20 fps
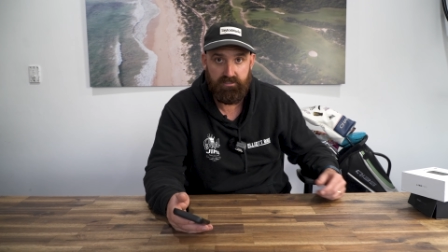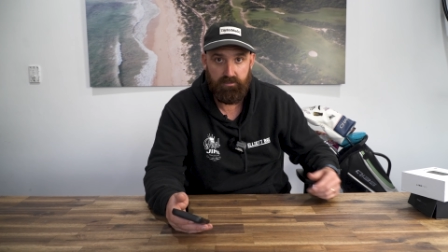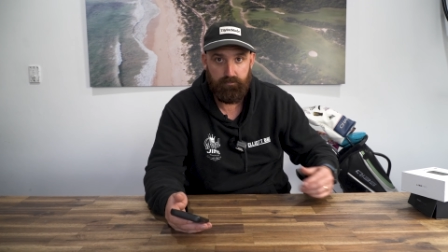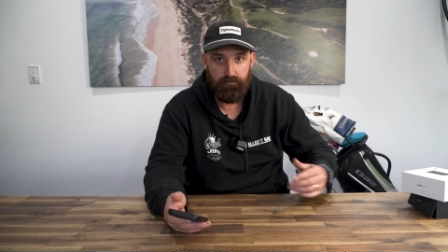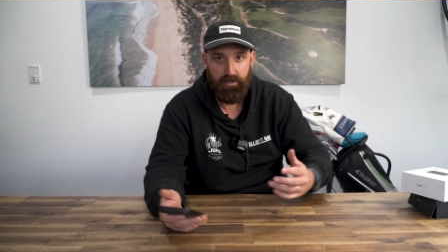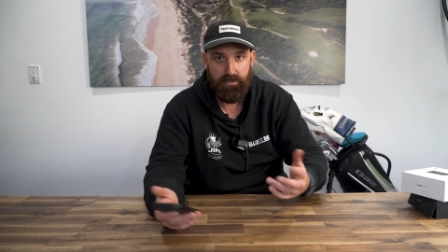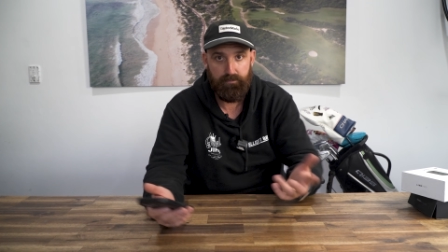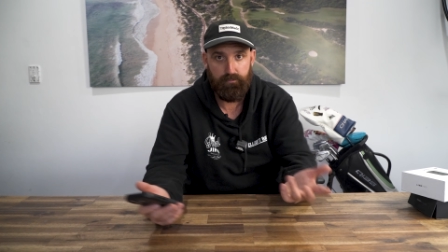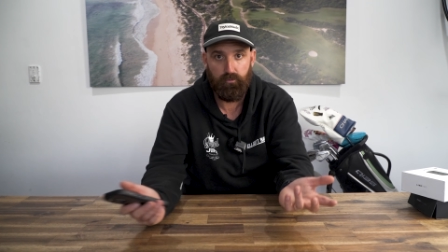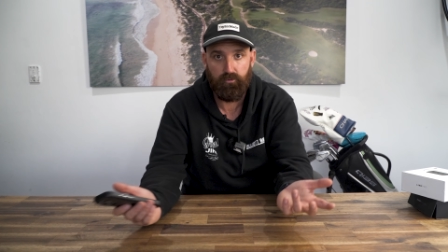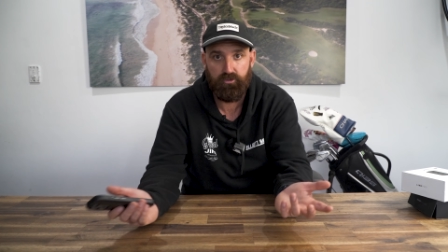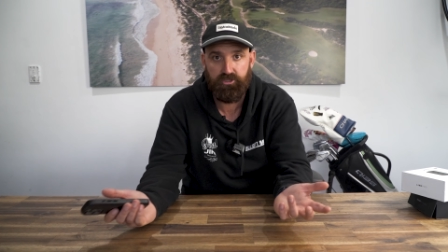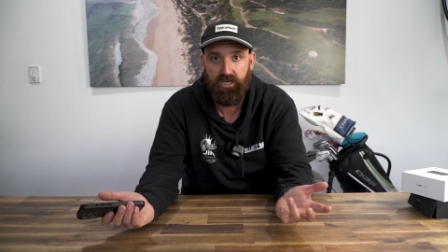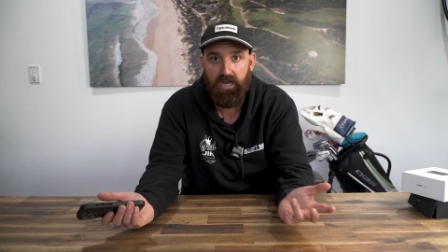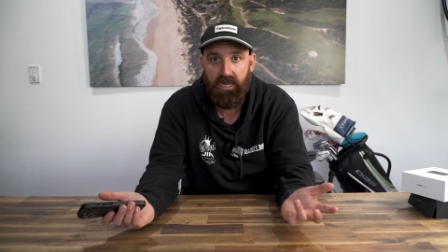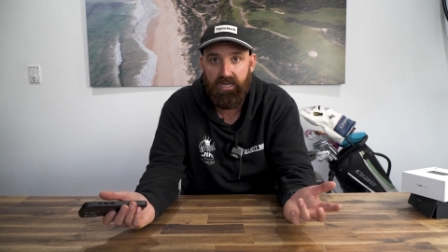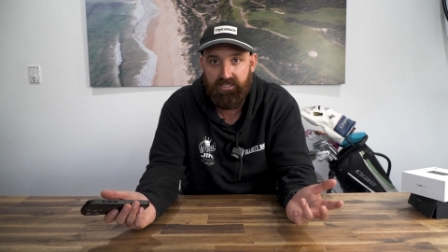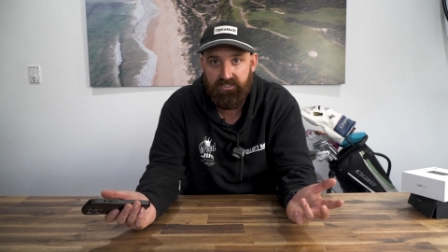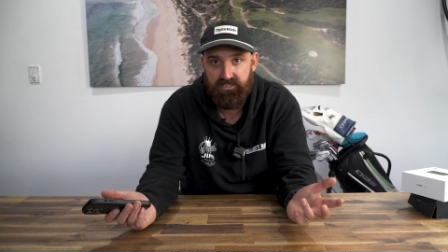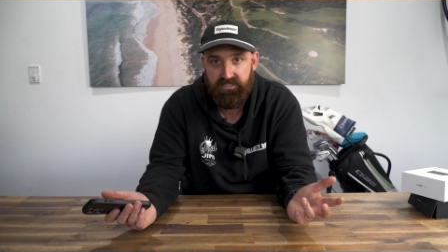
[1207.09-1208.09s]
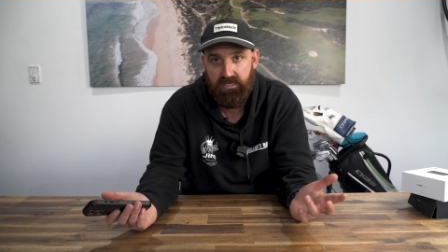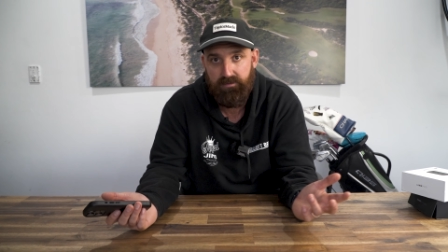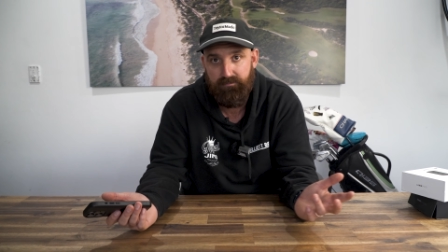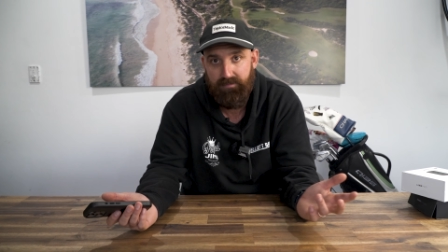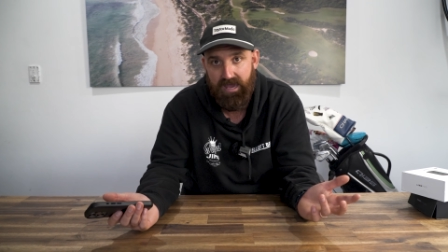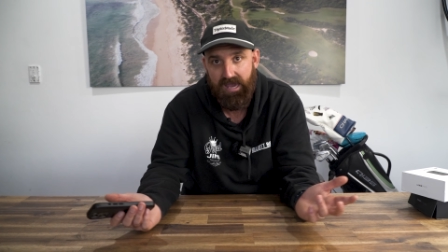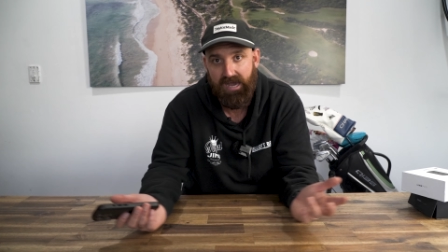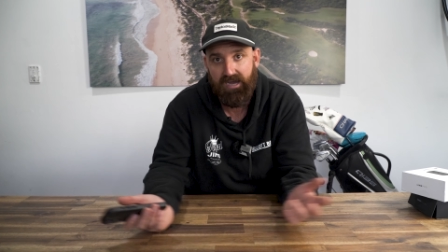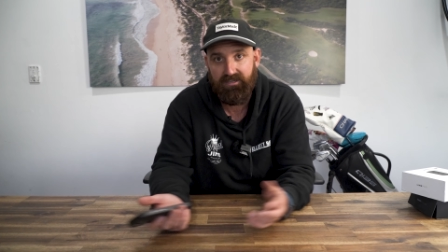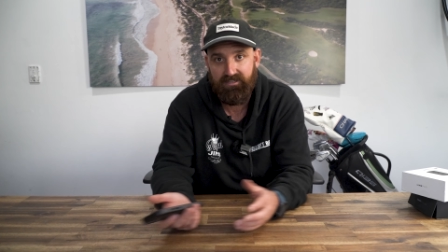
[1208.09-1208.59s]
and people change them
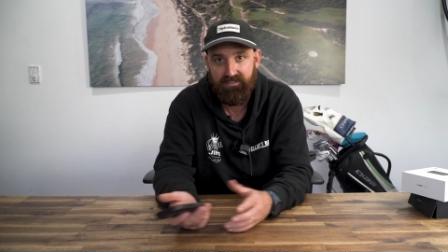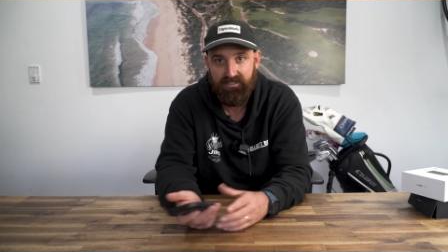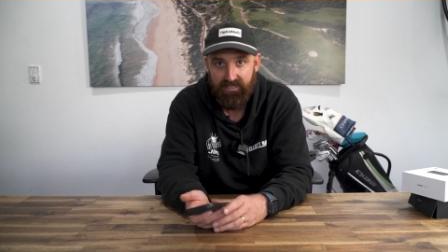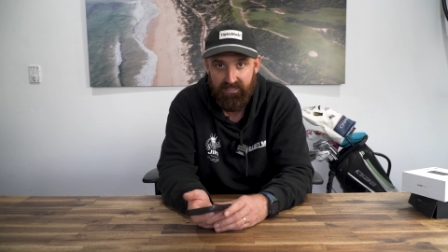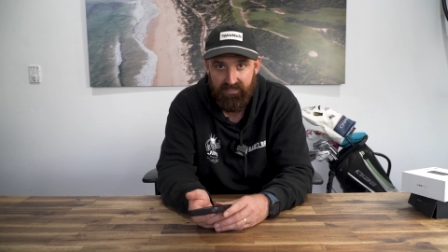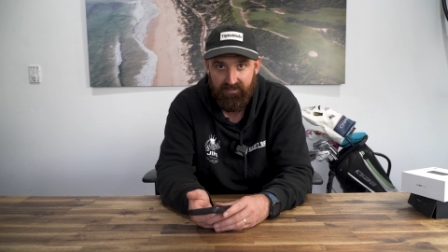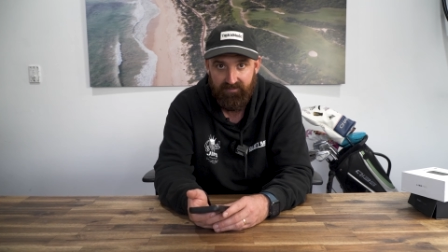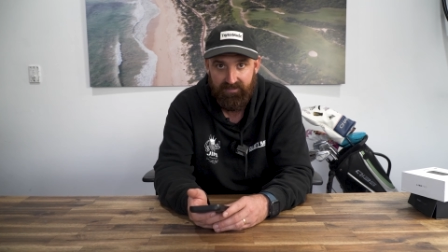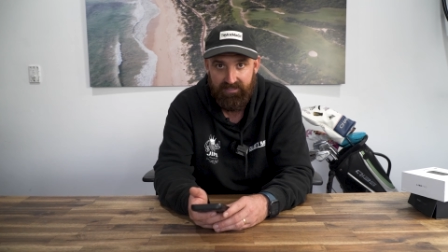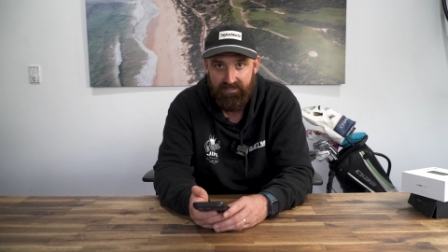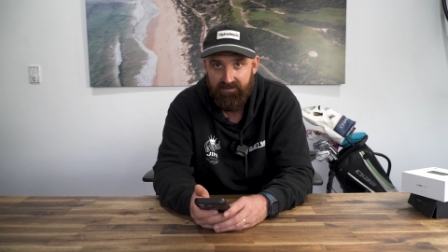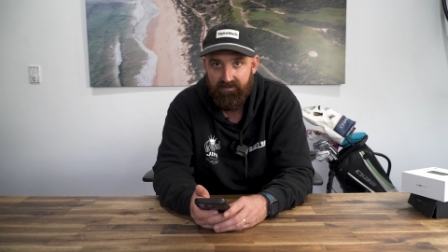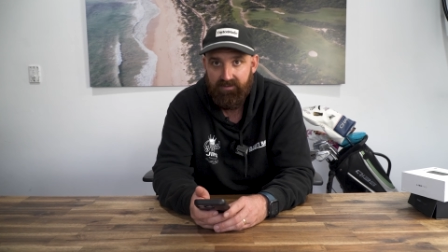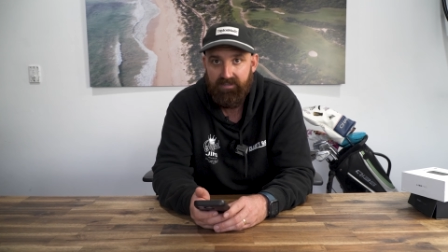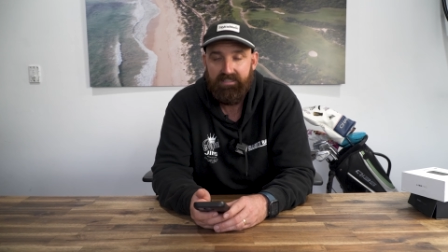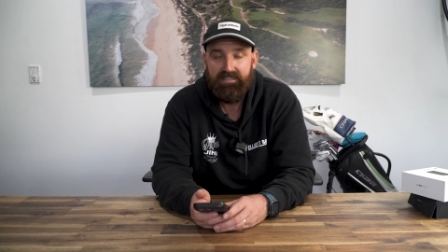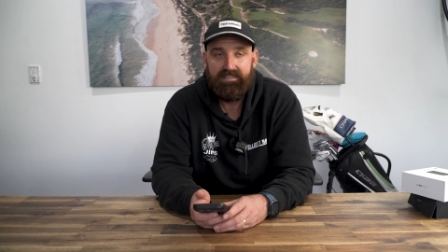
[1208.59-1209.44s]
out yearly,